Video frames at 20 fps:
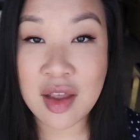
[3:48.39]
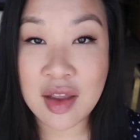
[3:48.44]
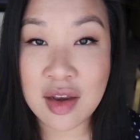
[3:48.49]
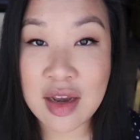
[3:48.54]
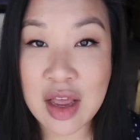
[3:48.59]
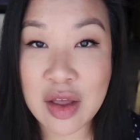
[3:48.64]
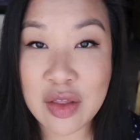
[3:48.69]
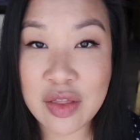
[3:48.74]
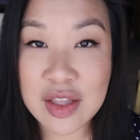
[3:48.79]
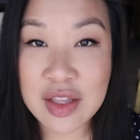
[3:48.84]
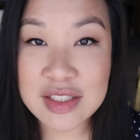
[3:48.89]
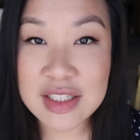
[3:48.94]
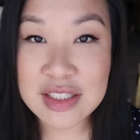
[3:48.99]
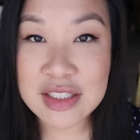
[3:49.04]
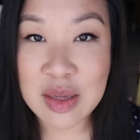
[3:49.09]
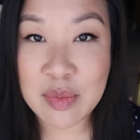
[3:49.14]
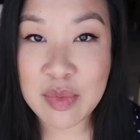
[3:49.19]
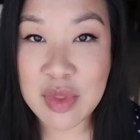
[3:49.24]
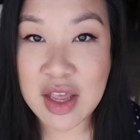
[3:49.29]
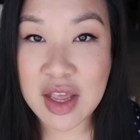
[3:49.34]
Now this is
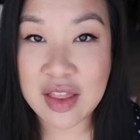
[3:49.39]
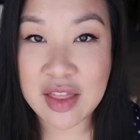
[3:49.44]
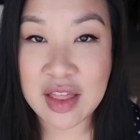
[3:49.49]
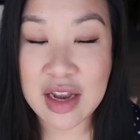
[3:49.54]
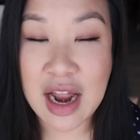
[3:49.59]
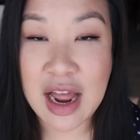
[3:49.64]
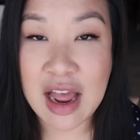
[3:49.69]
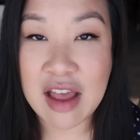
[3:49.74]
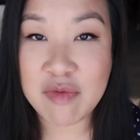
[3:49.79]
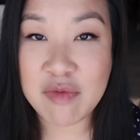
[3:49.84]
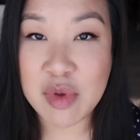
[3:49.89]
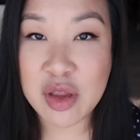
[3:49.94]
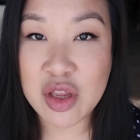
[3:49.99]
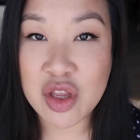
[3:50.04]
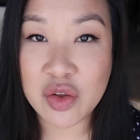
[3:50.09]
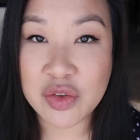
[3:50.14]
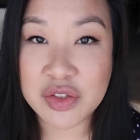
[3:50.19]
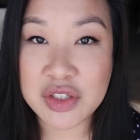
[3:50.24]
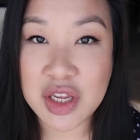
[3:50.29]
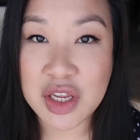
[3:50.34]
something that I've been
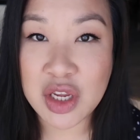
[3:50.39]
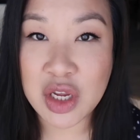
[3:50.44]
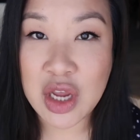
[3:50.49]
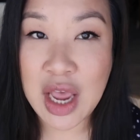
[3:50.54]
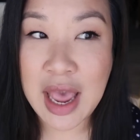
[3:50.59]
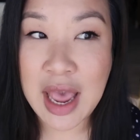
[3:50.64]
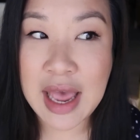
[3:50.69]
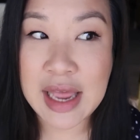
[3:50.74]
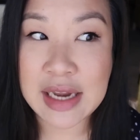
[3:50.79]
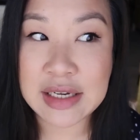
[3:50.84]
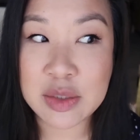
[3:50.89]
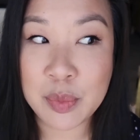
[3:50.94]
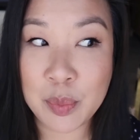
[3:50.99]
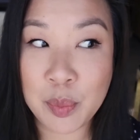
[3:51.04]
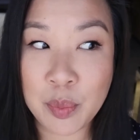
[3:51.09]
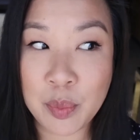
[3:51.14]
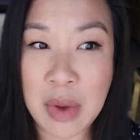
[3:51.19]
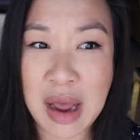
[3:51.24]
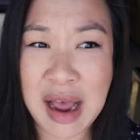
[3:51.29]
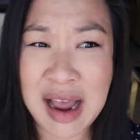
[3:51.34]
using, and
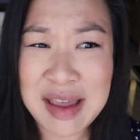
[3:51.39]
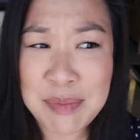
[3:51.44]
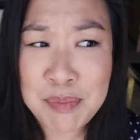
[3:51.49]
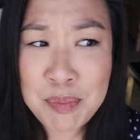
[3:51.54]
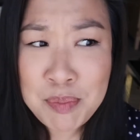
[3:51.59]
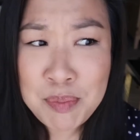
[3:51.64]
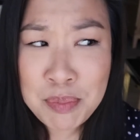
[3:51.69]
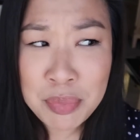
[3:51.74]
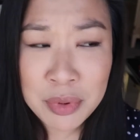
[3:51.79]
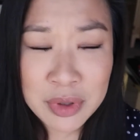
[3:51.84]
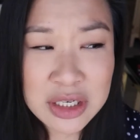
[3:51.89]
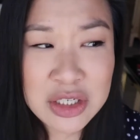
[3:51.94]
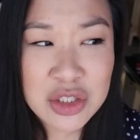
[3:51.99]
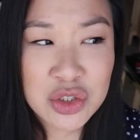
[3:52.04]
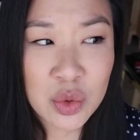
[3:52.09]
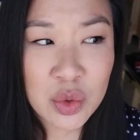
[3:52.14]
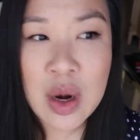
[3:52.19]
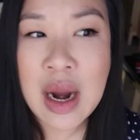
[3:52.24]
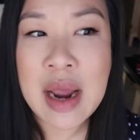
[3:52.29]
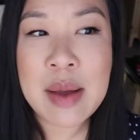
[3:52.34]
I'm pretty
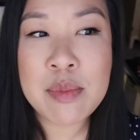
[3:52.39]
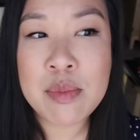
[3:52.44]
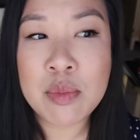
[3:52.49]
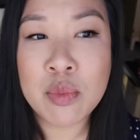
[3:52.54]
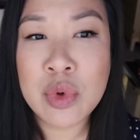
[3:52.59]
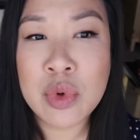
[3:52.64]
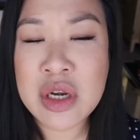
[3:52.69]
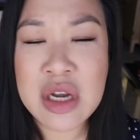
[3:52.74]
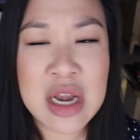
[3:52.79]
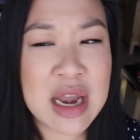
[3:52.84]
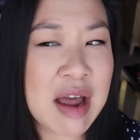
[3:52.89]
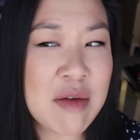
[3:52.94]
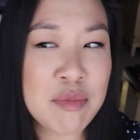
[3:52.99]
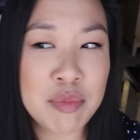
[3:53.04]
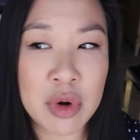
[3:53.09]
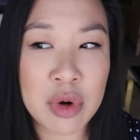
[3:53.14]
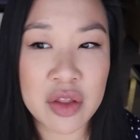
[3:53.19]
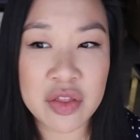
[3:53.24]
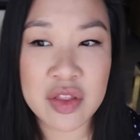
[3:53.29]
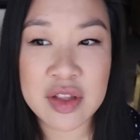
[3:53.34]
sure I wouldn't
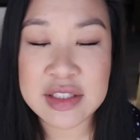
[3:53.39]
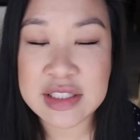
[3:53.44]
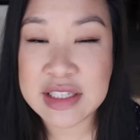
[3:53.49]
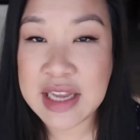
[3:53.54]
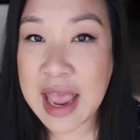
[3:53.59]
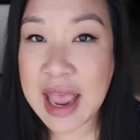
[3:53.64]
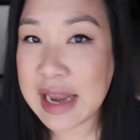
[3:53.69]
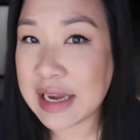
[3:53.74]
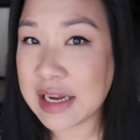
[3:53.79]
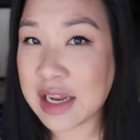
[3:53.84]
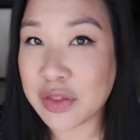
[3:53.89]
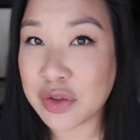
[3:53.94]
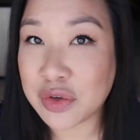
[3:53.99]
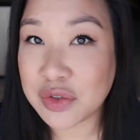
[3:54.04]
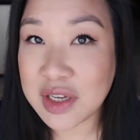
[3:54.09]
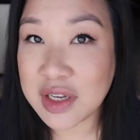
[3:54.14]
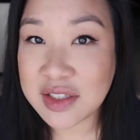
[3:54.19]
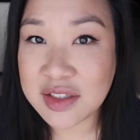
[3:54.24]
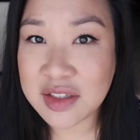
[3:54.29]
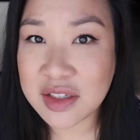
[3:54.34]
have brought this to any other
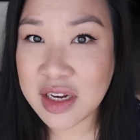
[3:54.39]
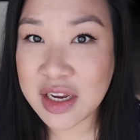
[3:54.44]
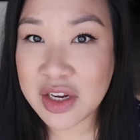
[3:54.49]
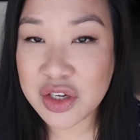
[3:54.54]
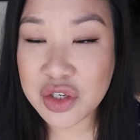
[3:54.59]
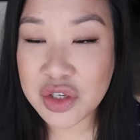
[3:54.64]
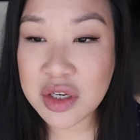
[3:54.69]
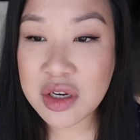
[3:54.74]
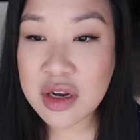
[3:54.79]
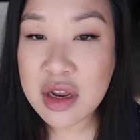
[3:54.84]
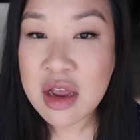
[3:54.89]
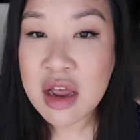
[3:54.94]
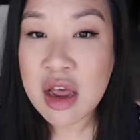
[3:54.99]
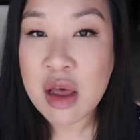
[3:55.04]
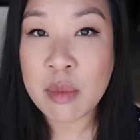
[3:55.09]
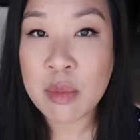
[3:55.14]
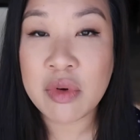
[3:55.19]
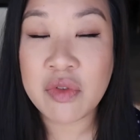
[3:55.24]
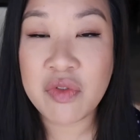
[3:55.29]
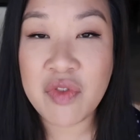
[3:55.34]
destination,
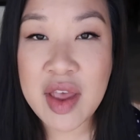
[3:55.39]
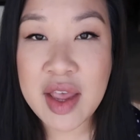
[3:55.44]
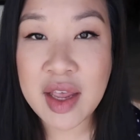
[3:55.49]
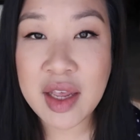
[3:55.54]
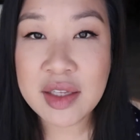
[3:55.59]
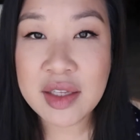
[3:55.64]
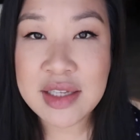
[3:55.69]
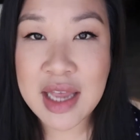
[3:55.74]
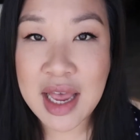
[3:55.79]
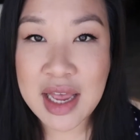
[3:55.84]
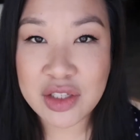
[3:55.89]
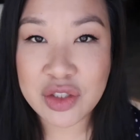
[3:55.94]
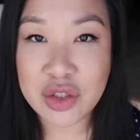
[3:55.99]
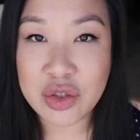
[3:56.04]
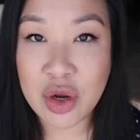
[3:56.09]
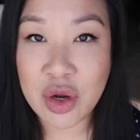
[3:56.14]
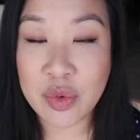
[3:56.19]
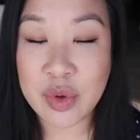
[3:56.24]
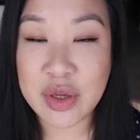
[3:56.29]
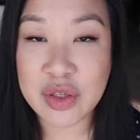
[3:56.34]
but Vegas, as you
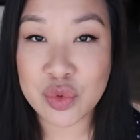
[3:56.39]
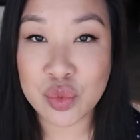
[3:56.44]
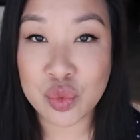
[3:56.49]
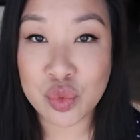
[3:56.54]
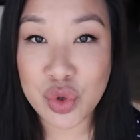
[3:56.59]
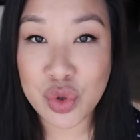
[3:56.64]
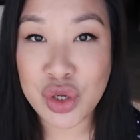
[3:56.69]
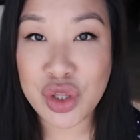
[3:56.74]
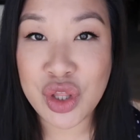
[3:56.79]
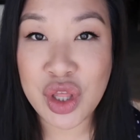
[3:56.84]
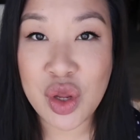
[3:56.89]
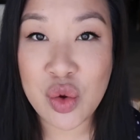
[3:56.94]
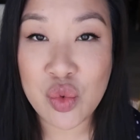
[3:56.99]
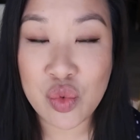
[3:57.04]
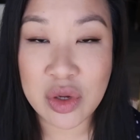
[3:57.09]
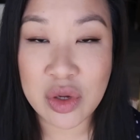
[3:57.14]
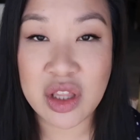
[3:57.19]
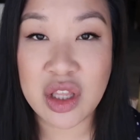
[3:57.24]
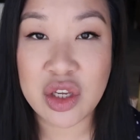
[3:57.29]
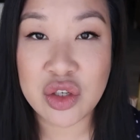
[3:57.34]
know, is
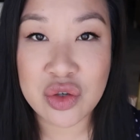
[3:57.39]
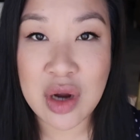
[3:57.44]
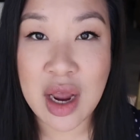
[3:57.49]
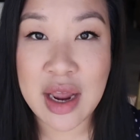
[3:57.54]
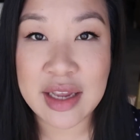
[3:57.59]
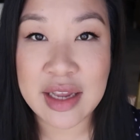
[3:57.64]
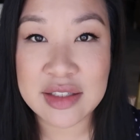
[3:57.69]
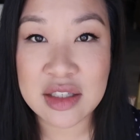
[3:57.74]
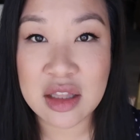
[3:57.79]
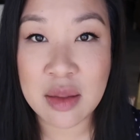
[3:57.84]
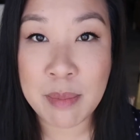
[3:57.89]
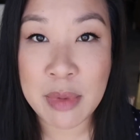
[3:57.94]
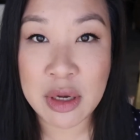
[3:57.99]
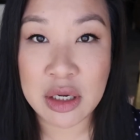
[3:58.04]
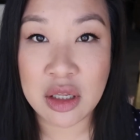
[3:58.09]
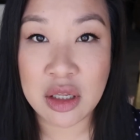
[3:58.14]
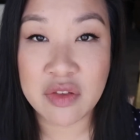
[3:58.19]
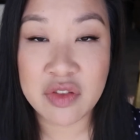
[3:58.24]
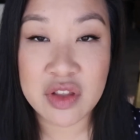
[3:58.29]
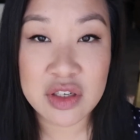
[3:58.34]
really dry. It's in the
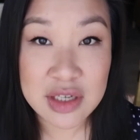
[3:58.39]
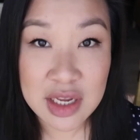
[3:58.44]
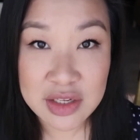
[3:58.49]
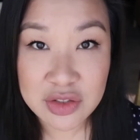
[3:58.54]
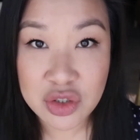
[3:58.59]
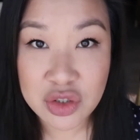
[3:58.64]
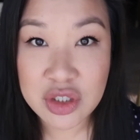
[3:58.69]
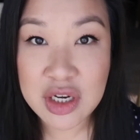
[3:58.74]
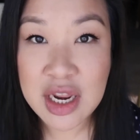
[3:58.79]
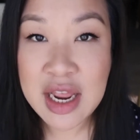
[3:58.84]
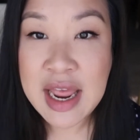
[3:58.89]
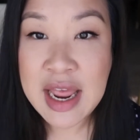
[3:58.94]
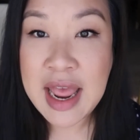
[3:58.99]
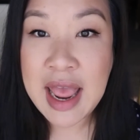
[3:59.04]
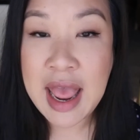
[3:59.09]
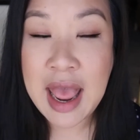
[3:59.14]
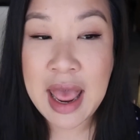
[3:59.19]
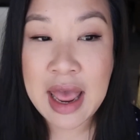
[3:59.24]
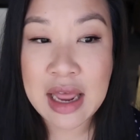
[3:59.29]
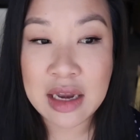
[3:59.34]
middle of the desert,
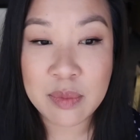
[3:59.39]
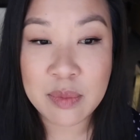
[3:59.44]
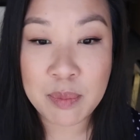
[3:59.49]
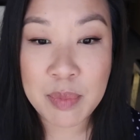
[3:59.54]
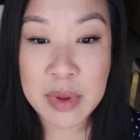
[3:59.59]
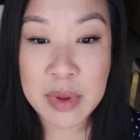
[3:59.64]
and